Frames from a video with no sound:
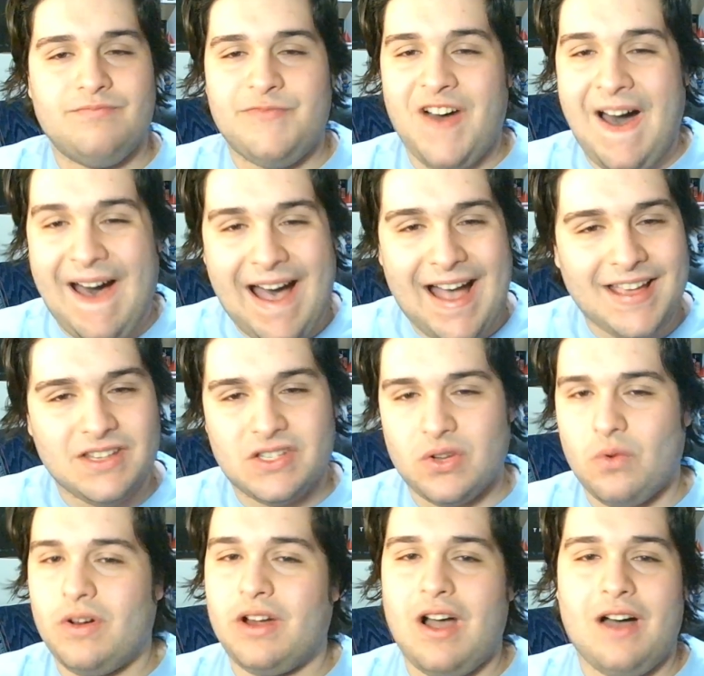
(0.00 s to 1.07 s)

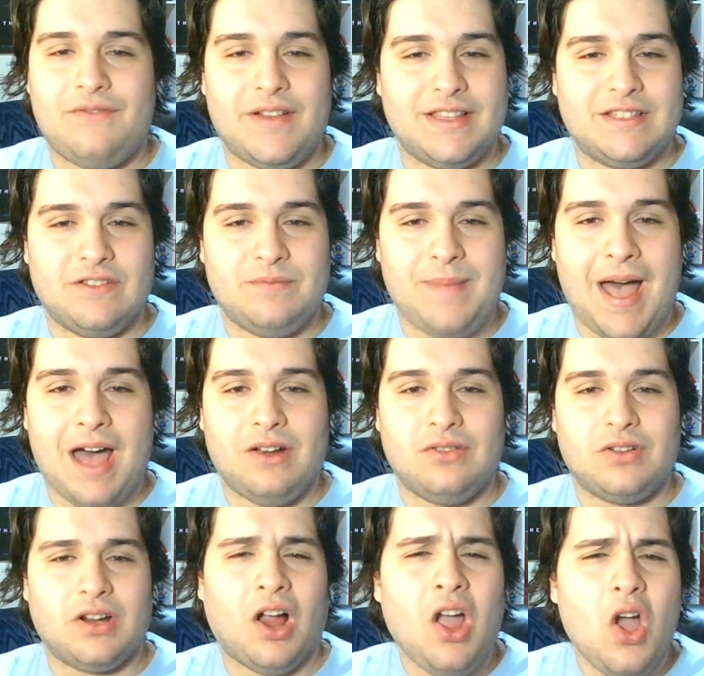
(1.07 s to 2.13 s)
high-scoring offensive
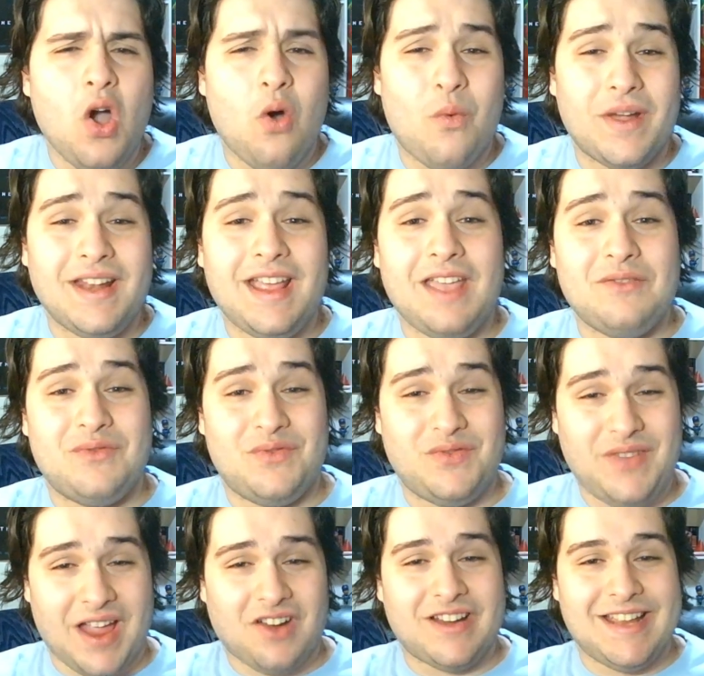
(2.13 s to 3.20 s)
battle, or winning a
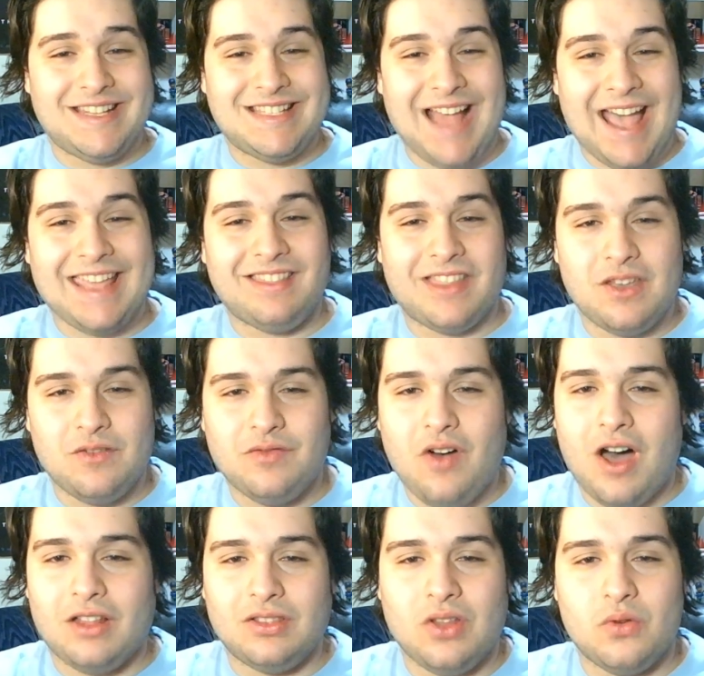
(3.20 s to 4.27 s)
very tightly
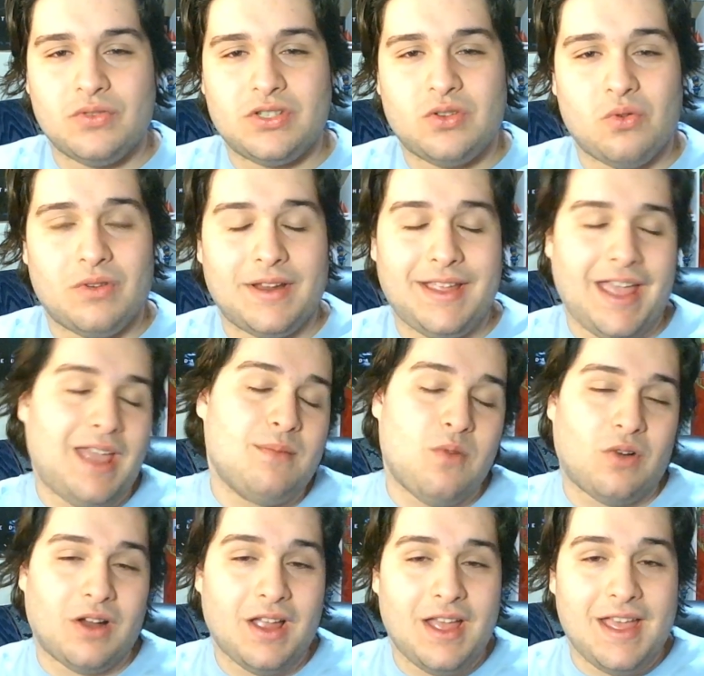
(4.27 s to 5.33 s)
fought low-scoring game,
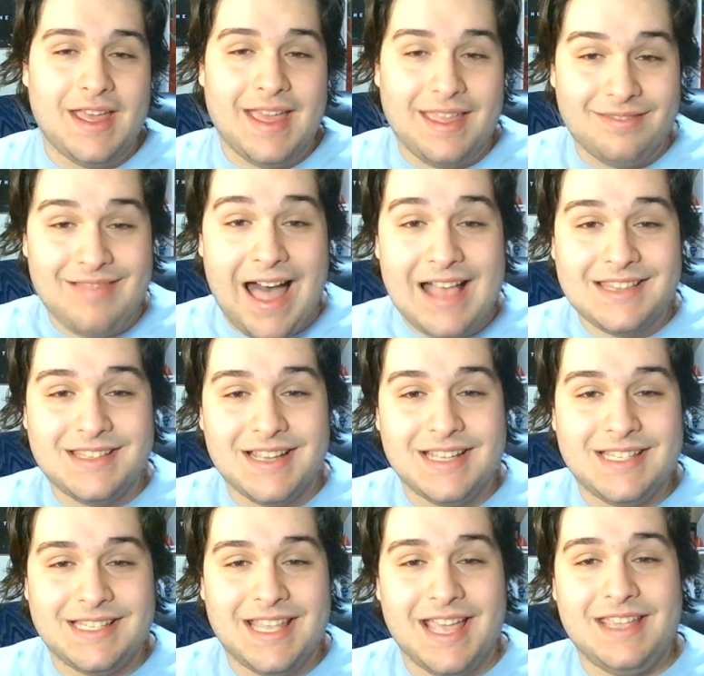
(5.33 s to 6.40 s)
or in last
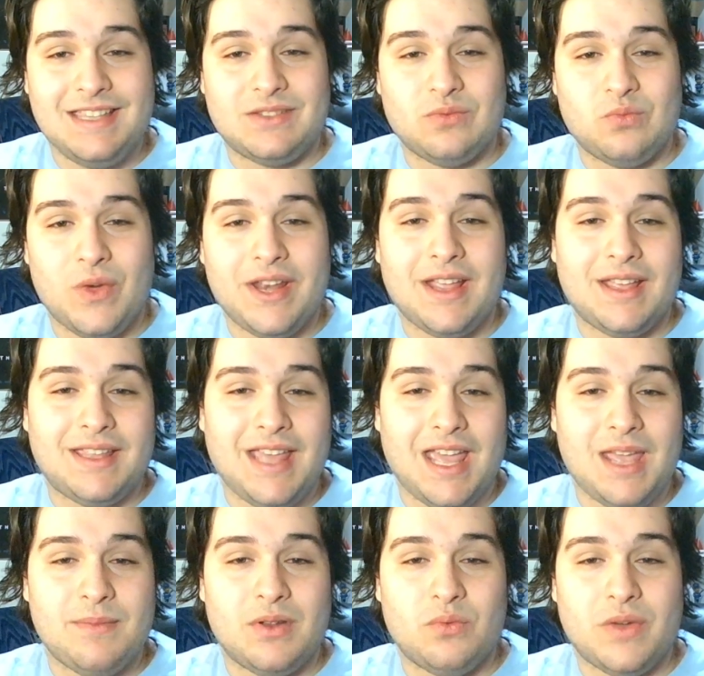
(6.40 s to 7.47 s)
night's case, winning a
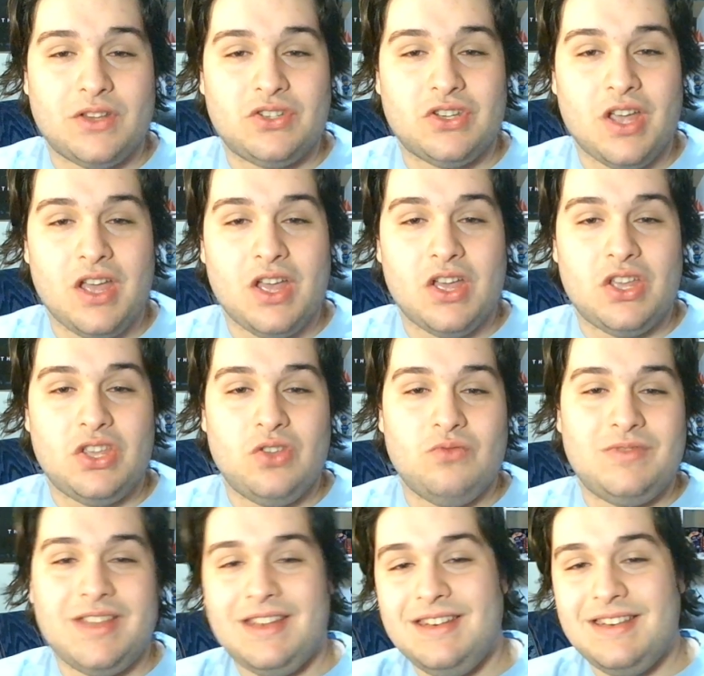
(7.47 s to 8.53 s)
game in which
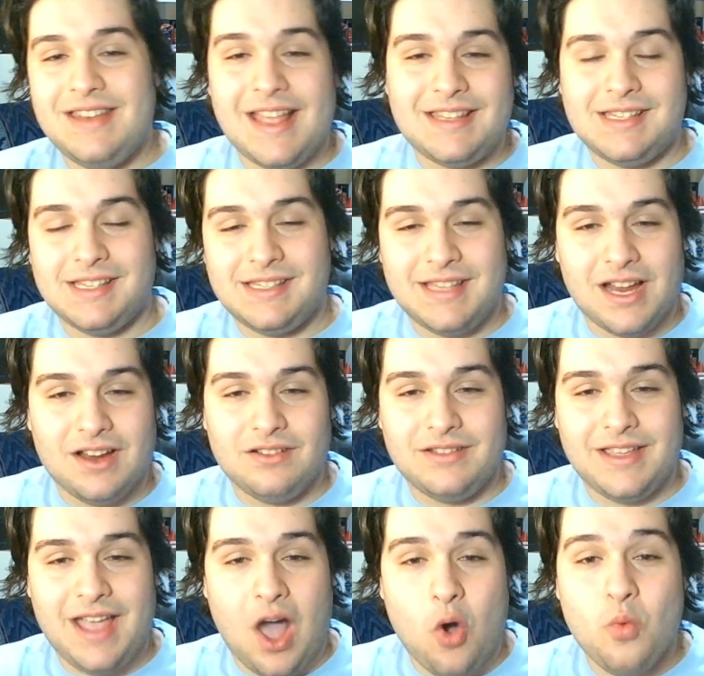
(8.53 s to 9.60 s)
you didn't
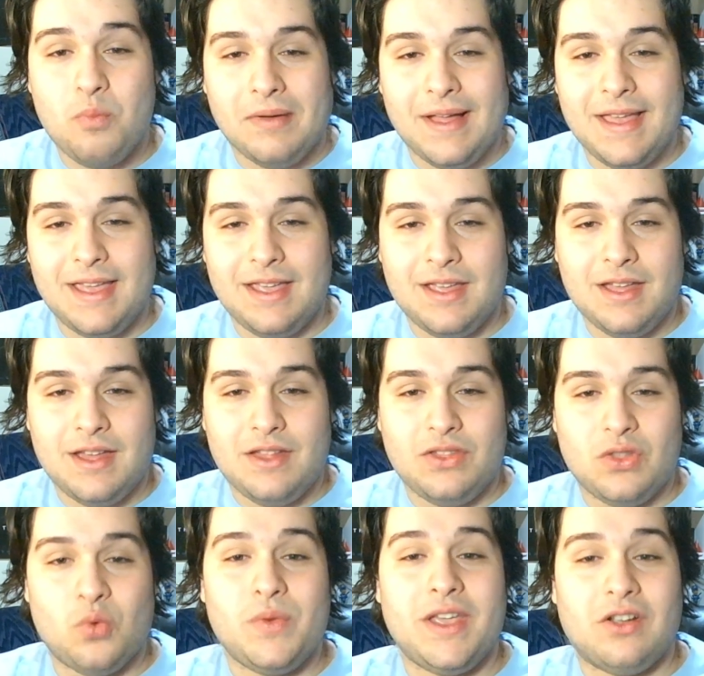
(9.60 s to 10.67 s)
necessarily outplay
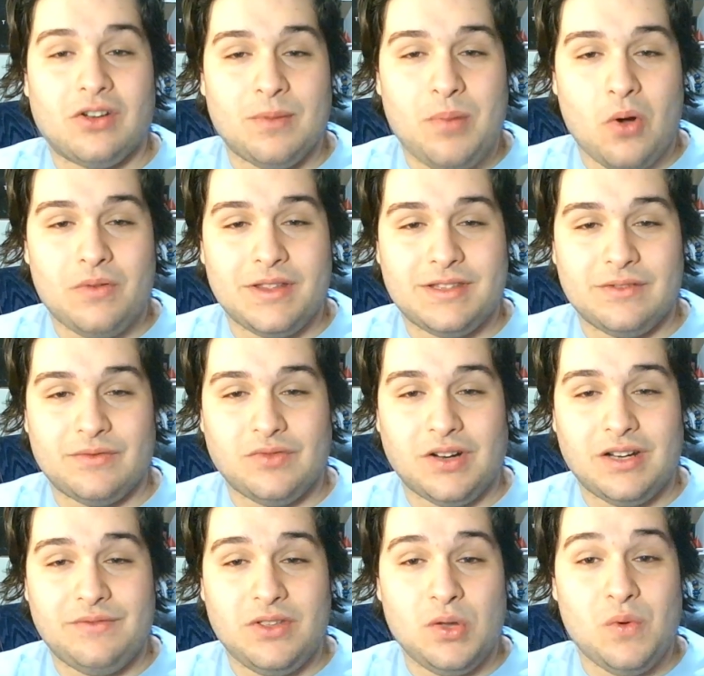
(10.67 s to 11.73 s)
the weaker opponents in
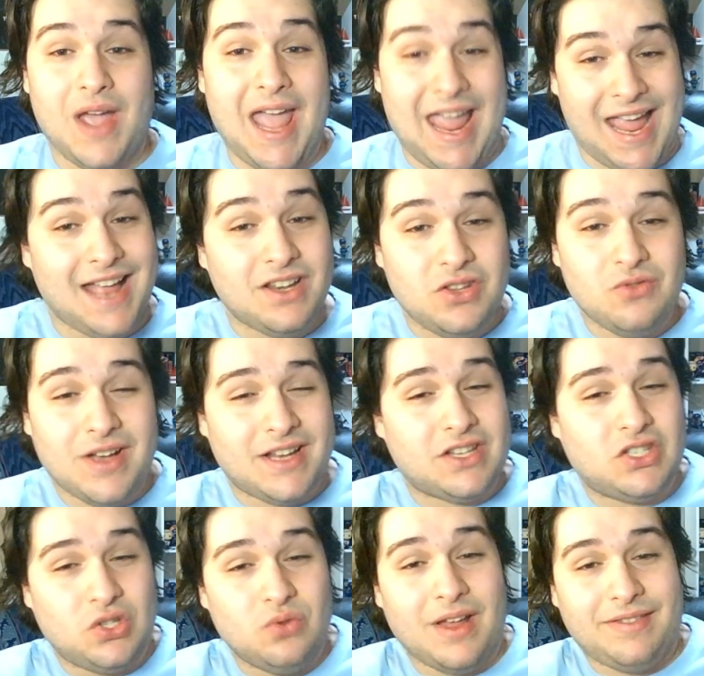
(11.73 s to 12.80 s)
front of you, and you let
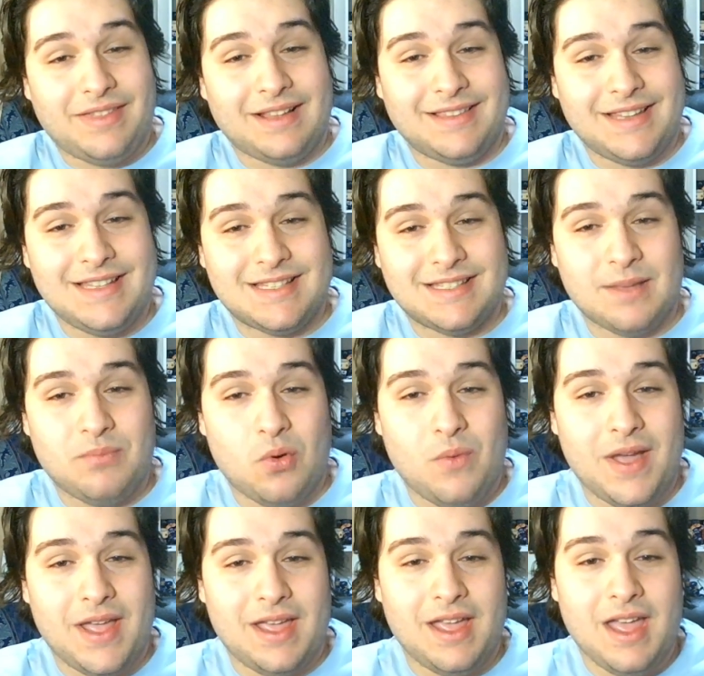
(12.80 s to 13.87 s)
a 2-0 lead slip
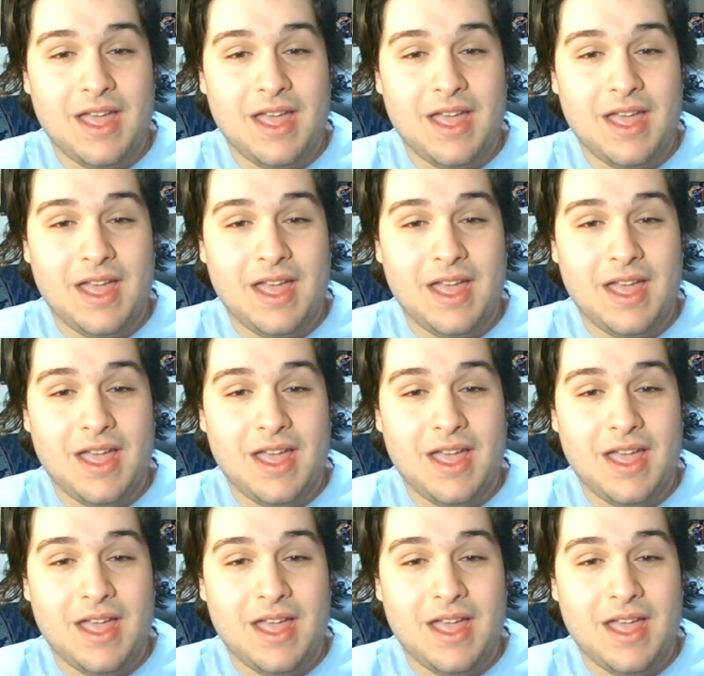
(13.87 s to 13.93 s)
away.